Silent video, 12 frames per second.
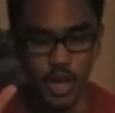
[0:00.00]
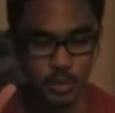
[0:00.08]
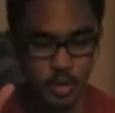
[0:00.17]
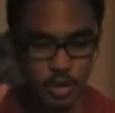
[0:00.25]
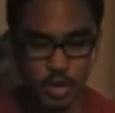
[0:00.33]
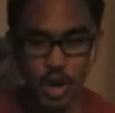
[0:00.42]

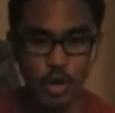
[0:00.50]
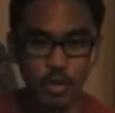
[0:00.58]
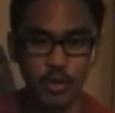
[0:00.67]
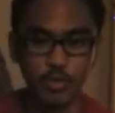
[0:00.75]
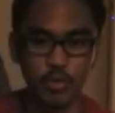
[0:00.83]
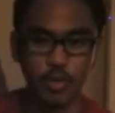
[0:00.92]
I'm going to call
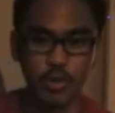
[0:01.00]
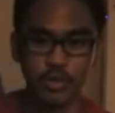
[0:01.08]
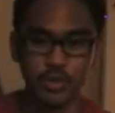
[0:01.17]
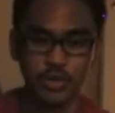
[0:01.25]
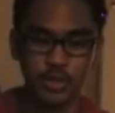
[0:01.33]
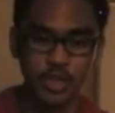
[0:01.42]
one of the
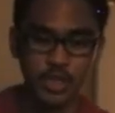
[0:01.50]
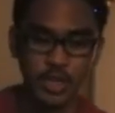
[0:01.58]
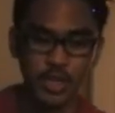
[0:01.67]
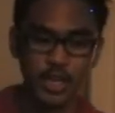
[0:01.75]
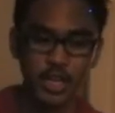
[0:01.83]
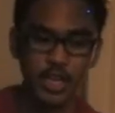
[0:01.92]
worst.
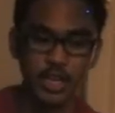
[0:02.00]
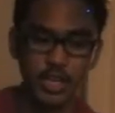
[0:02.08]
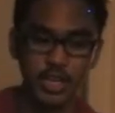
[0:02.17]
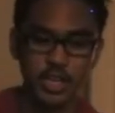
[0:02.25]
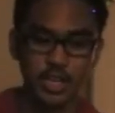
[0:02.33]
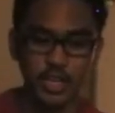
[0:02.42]

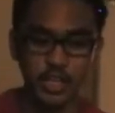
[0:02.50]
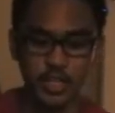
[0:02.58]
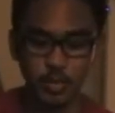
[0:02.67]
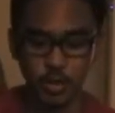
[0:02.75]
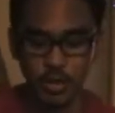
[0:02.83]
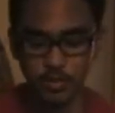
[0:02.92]

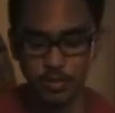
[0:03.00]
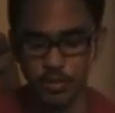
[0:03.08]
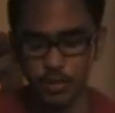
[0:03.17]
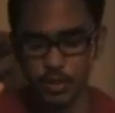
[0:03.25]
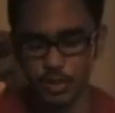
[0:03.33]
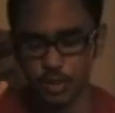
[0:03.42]
It's one of,
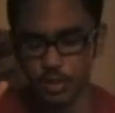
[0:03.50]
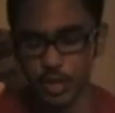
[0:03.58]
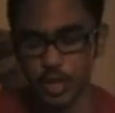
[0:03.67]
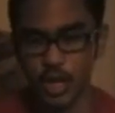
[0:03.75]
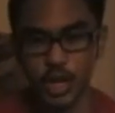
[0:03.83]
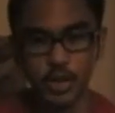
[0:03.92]

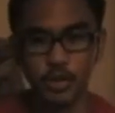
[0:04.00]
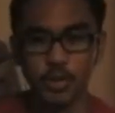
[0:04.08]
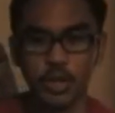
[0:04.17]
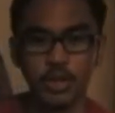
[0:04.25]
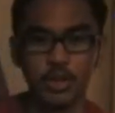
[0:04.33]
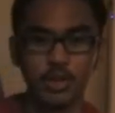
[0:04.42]
I don't
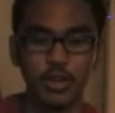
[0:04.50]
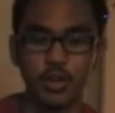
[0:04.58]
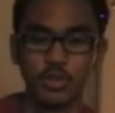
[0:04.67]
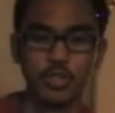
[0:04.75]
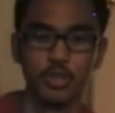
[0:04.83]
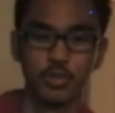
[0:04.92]
want to
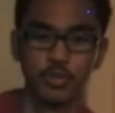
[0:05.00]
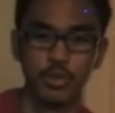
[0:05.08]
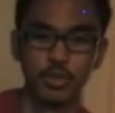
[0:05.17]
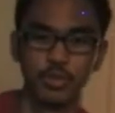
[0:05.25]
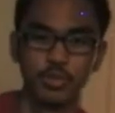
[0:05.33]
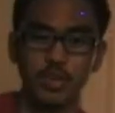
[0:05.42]
go into a
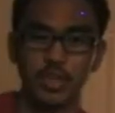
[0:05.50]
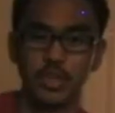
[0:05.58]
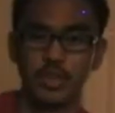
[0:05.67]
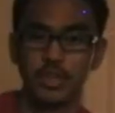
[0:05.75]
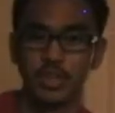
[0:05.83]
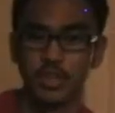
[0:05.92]
review,
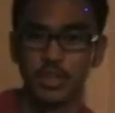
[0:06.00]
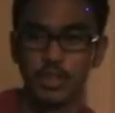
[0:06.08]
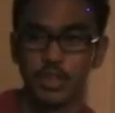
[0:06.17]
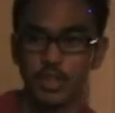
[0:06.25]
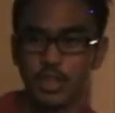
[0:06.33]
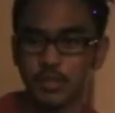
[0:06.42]
but
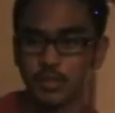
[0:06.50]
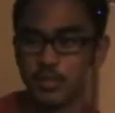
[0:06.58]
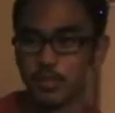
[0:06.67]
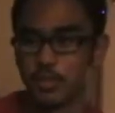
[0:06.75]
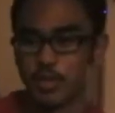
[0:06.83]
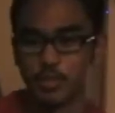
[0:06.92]
like
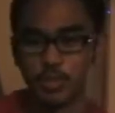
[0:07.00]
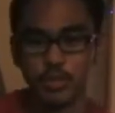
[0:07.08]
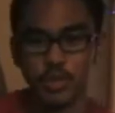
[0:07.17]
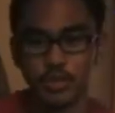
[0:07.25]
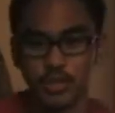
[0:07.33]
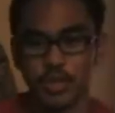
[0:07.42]
the
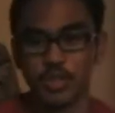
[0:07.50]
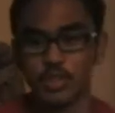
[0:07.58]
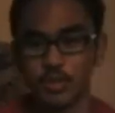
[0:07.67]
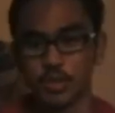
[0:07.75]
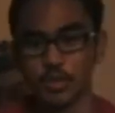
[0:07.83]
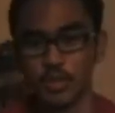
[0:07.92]
Boondock
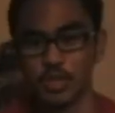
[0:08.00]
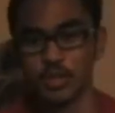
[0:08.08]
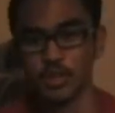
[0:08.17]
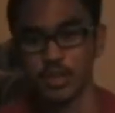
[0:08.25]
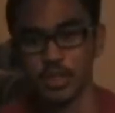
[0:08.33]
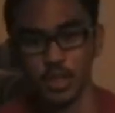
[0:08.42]
Saints would have
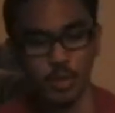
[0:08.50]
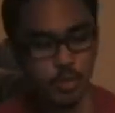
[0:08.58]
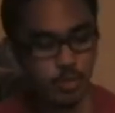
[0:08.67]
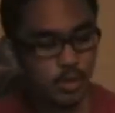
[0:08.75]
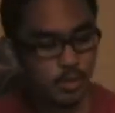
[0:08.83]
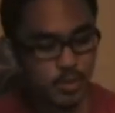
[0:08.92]
been the
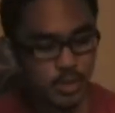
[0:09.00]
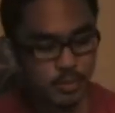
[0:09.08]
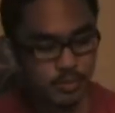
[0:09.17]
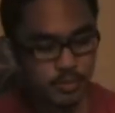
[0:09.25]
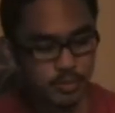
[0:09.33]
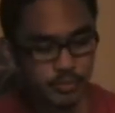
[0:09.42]
#1. But
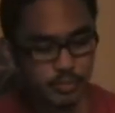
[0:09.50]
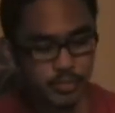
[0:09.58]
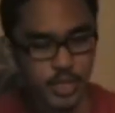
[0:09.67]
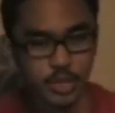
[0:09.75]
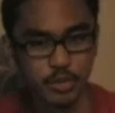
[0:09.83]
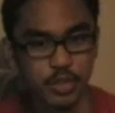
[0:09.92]

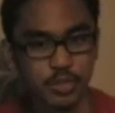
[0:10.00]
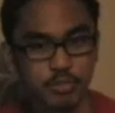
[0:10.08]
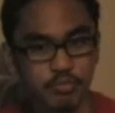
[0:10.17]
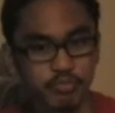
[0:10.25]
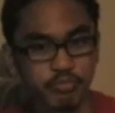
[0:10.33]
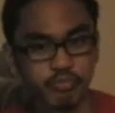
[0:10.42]
anyways,
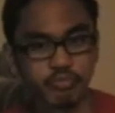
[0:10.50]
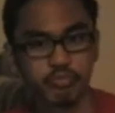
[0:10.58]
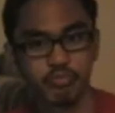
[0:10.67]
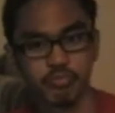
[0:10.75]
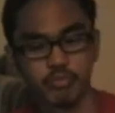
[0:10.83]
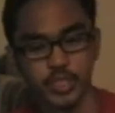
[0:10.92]

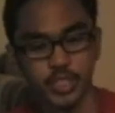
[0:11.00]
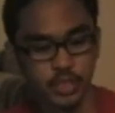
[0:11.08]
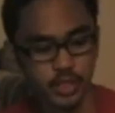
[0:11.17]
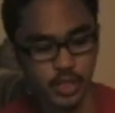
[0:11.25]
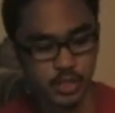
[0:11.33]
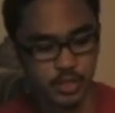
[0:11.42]

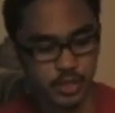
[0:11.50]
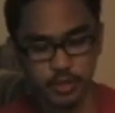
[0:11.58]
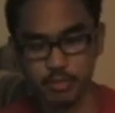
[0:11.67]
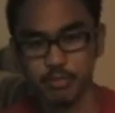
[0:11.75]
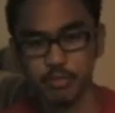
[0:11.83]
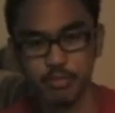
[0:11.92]
that's it.